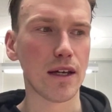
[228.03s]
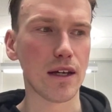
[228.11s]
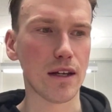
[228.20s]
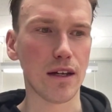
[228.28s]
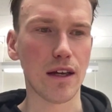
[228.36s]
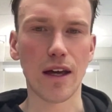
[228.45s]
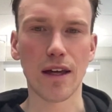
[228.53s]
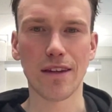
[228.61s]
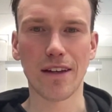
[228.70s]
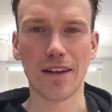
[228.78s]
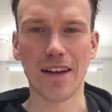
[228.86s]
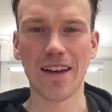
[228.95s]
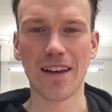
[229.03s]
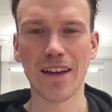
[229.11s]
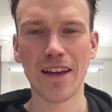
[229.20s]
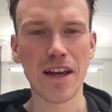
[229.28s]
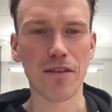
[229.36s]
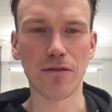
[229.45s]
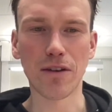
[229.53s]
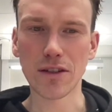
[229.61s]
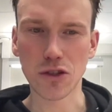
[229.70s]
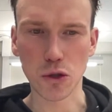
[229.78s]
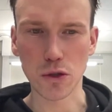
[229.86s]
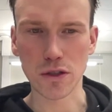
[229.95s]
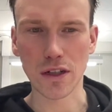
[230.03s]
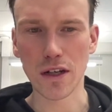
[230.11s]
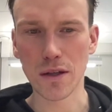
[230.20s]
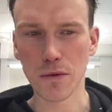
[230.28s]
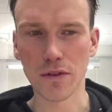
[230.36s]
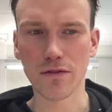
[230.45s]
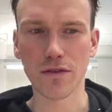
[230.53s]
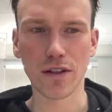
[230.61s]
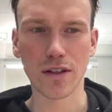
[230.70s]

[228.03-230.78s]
and I had a very short time of